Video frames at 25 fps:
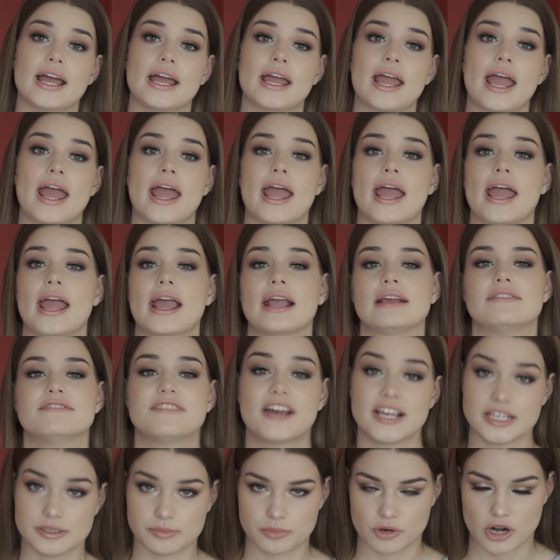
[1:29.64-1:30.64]
a
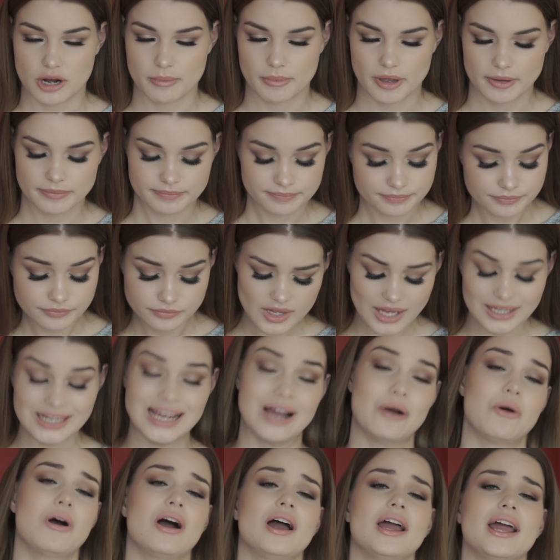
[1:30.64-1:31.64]
face primer.
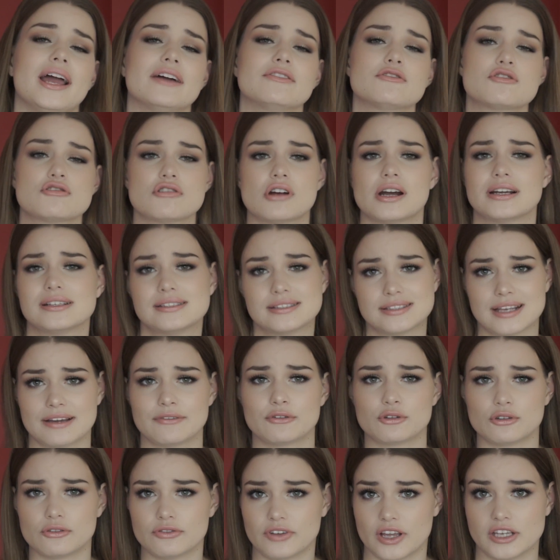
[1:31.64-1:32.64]
Now, I have tried
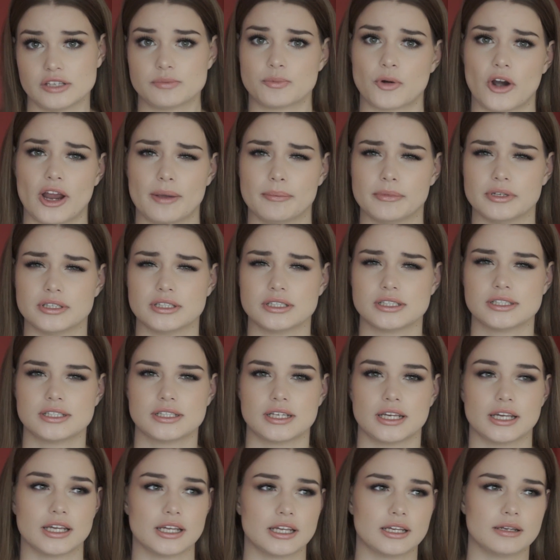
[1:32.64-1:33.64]
several face primers
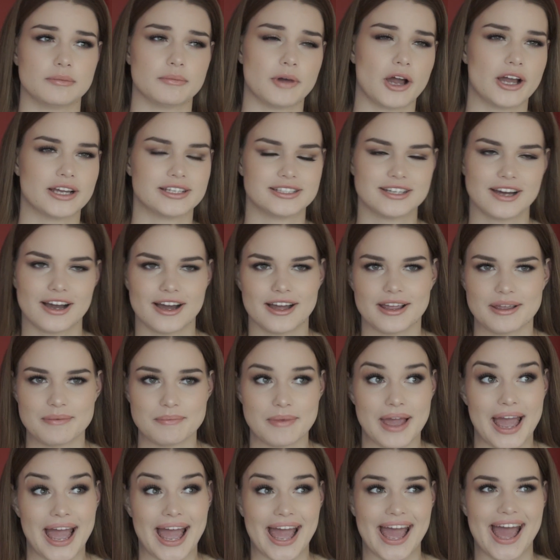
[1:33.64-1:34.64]
in my
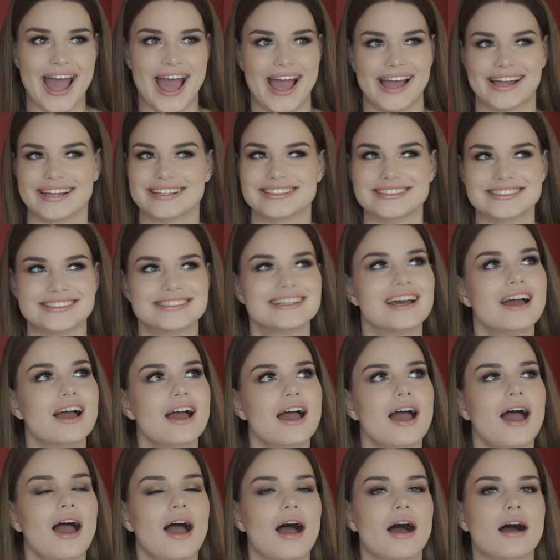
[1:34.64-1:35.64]
time, and
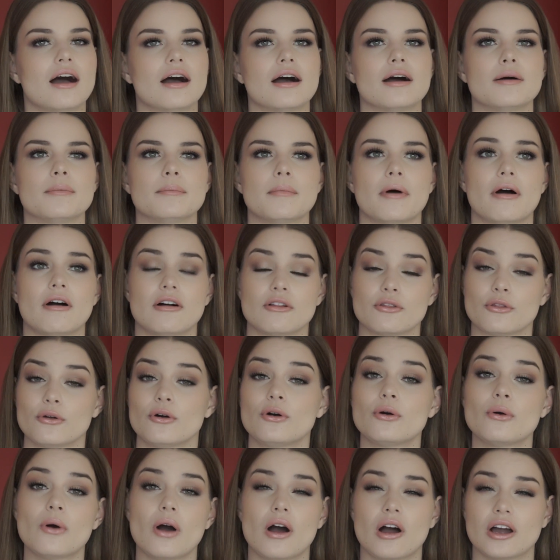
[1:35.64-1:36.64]

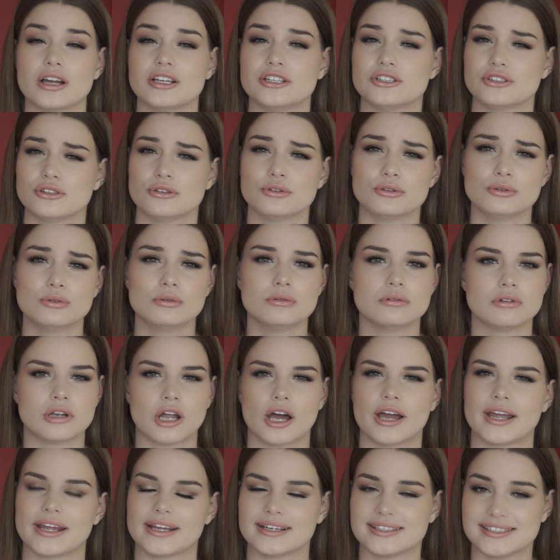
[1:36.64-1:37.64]
although I do
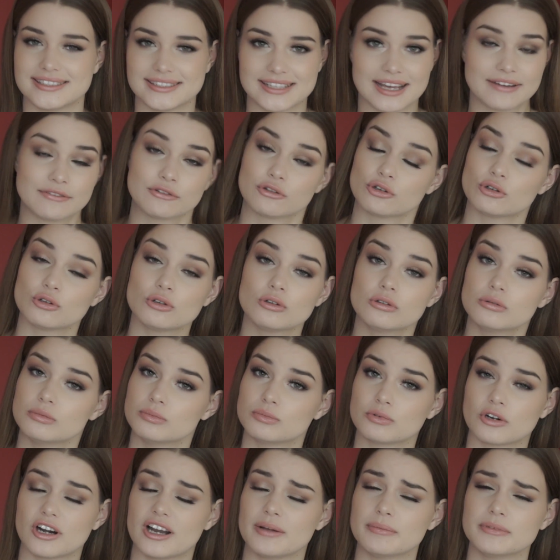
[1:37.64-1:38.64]
like several
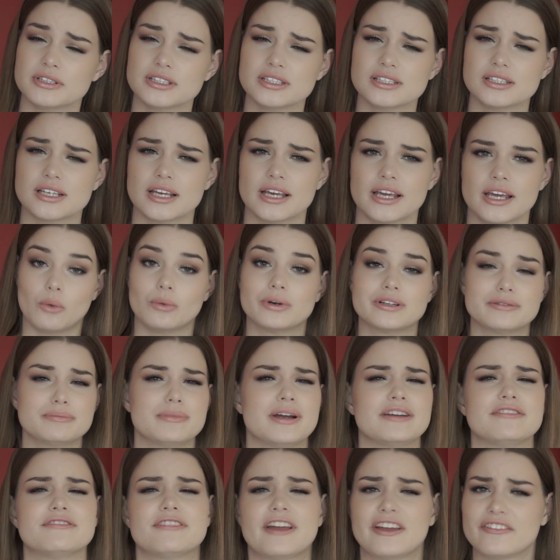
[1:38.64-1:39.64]
primers, one of
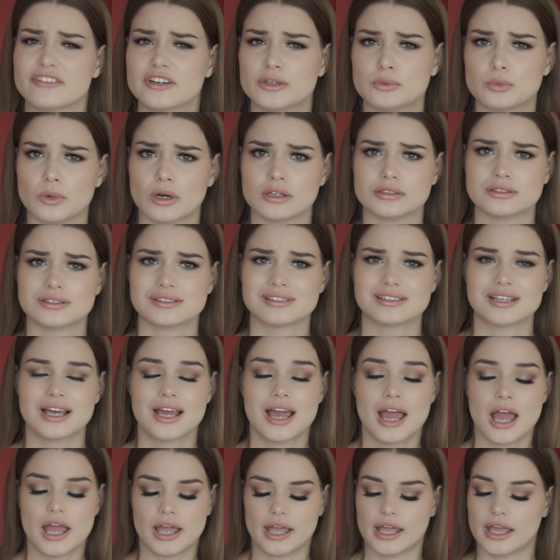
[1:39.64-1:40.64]
my favorite ones
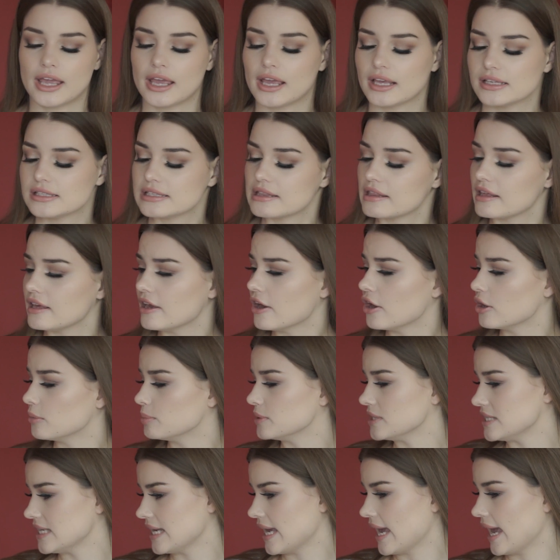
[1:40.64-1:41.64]
is the
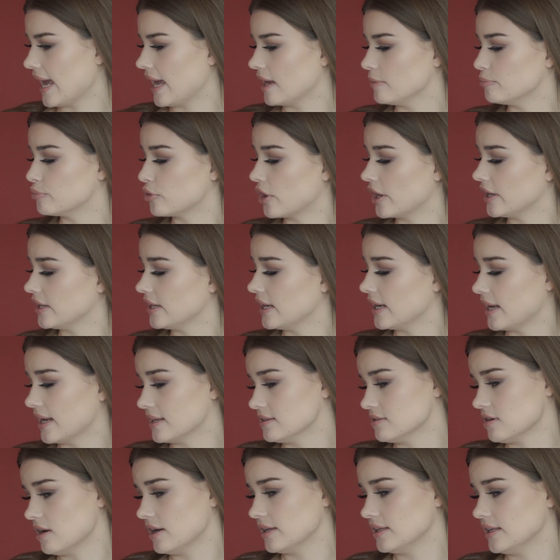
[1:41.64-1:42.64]
Urban Decay Brightening
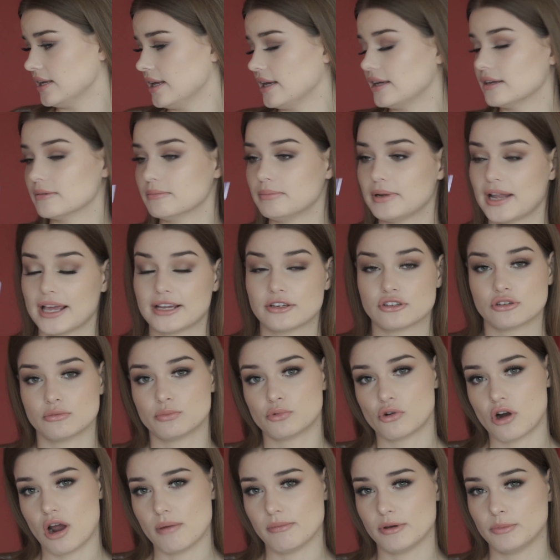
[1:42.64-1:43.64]
and Tightening Complexion
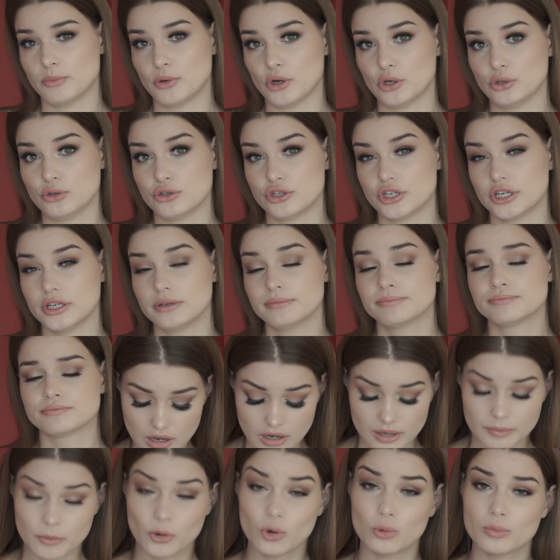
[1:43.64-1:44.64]
Primer Potion.
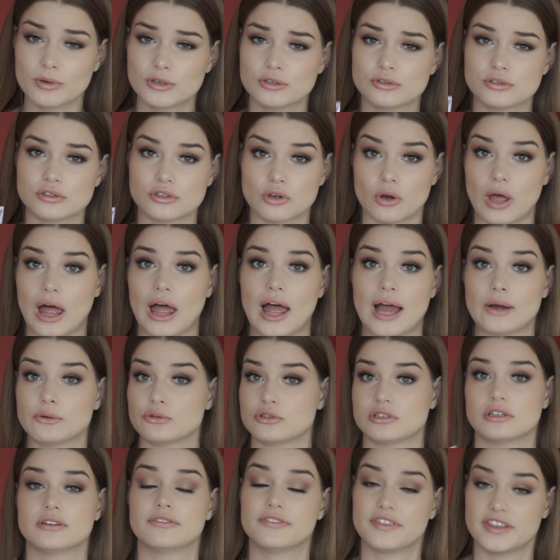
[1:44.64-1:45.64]
I'm almost
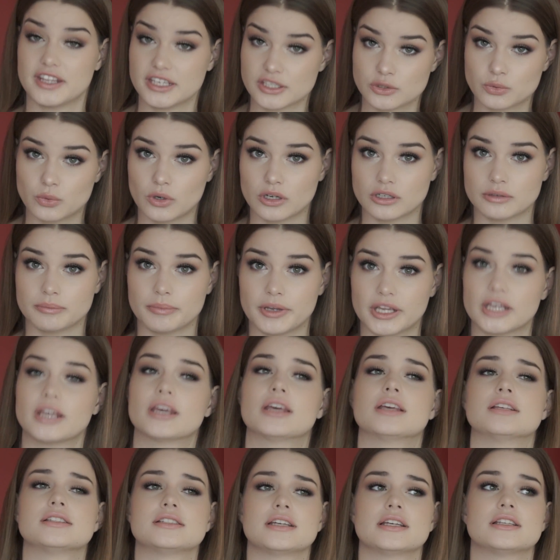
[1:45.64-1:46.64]
out of this one
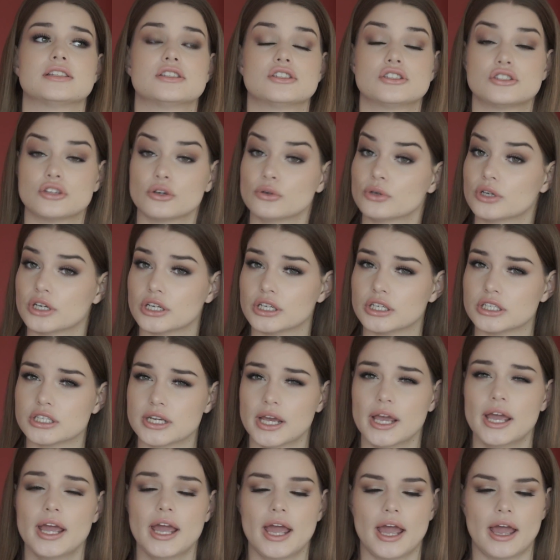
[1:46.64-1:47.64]
because it's so good
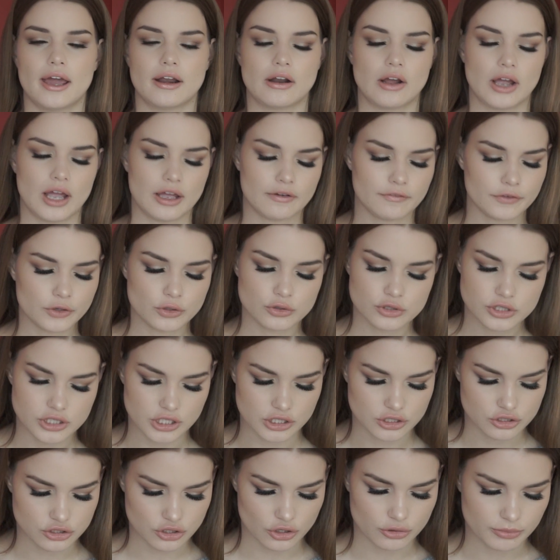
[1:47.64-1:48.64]
and I have used
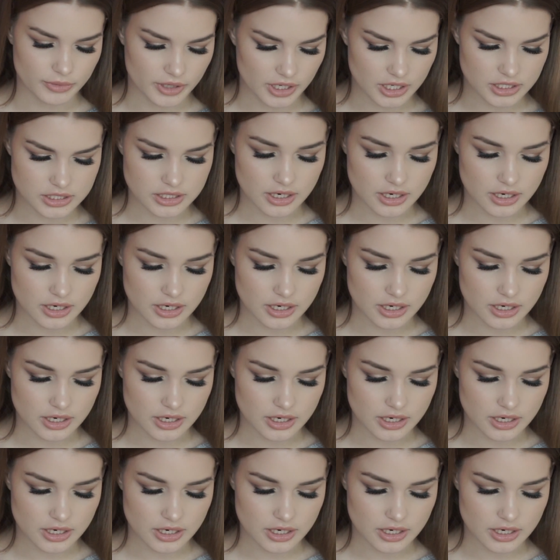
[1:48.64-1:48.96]
it so many